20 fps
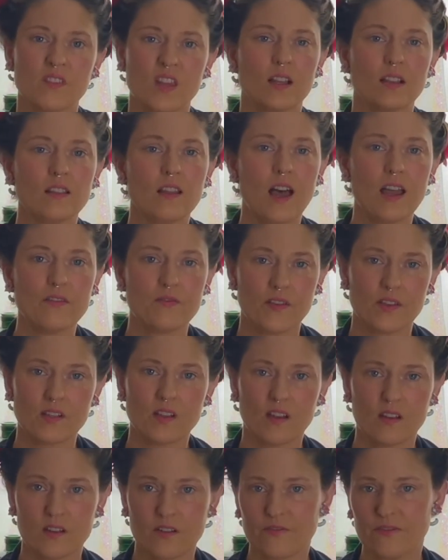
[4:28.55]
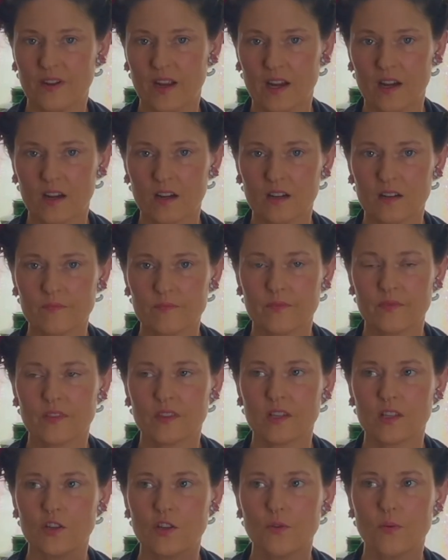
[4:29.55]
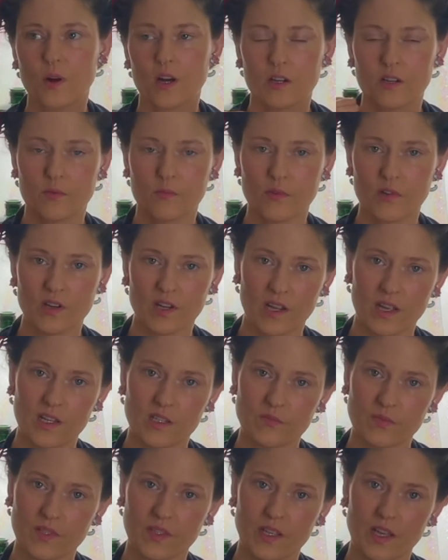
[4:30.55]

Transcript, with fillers: life is unfair, then you are communicating with the